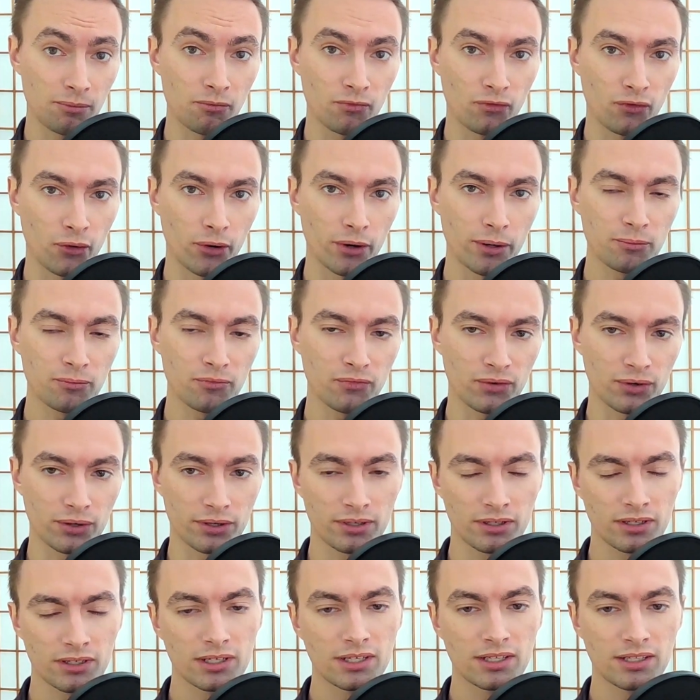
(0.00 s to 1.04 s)
form for
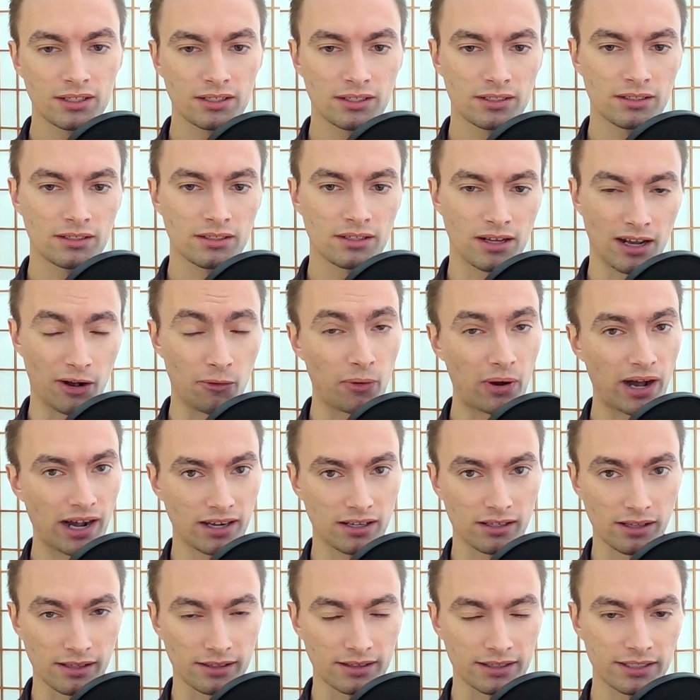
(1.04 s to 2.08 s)
a
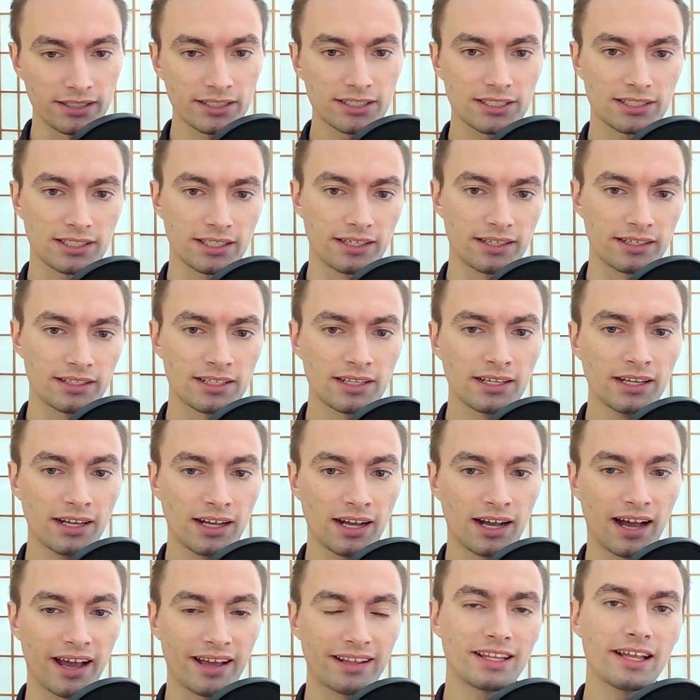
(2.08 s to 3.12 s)
while at least, and
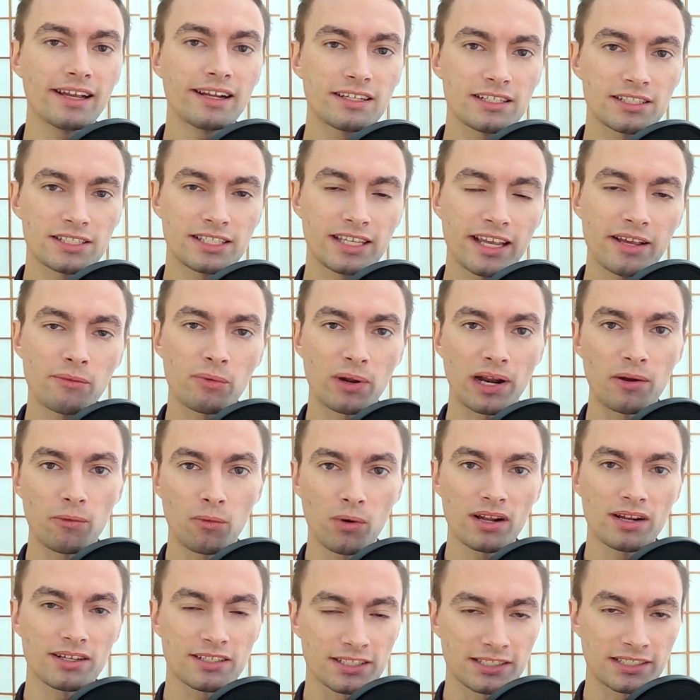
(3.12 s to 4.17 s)
I'd like to say what I
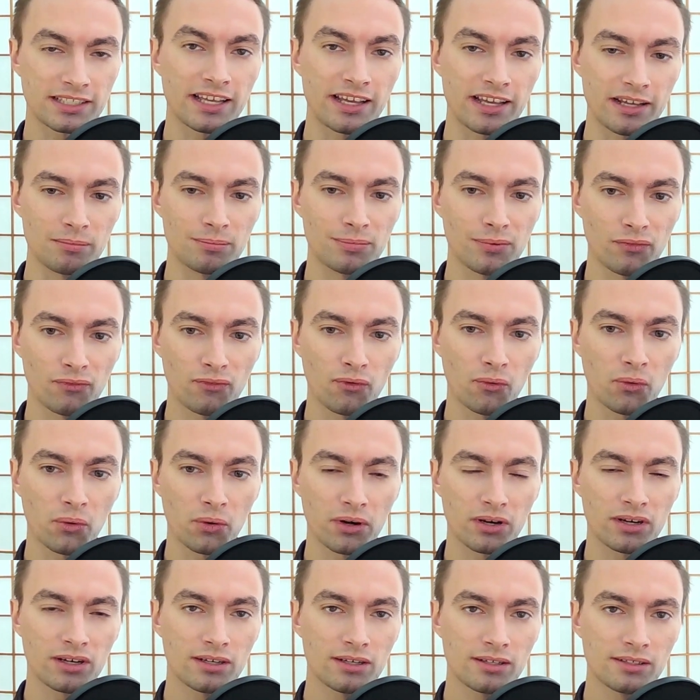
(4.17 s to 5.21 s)
want to say
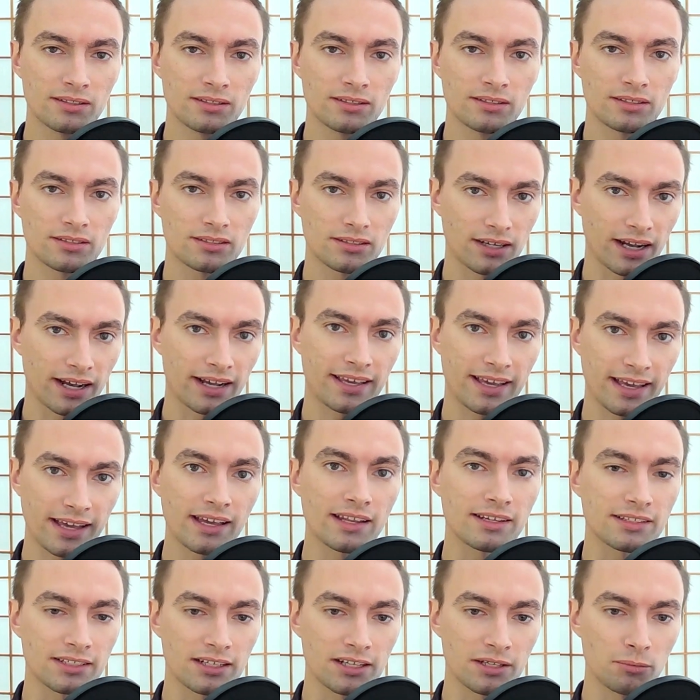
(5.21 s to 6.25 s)
before I
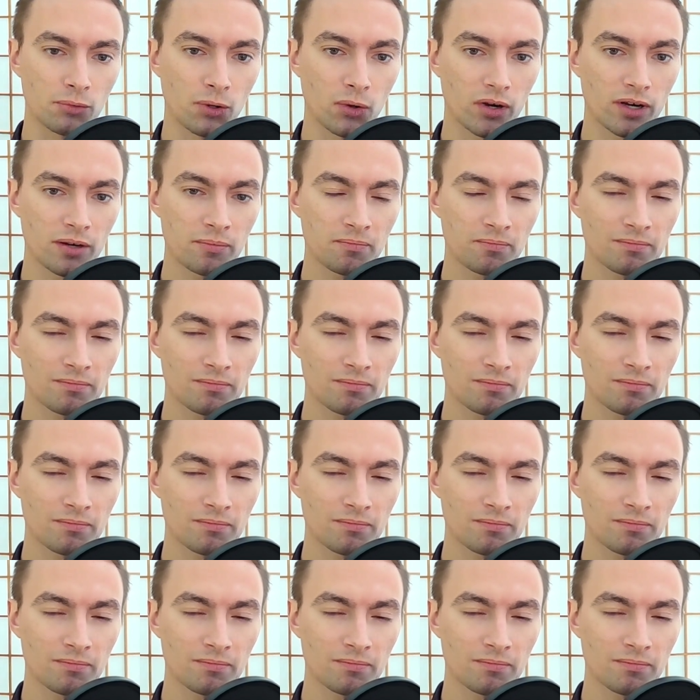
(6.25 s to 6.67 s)
can't anymore.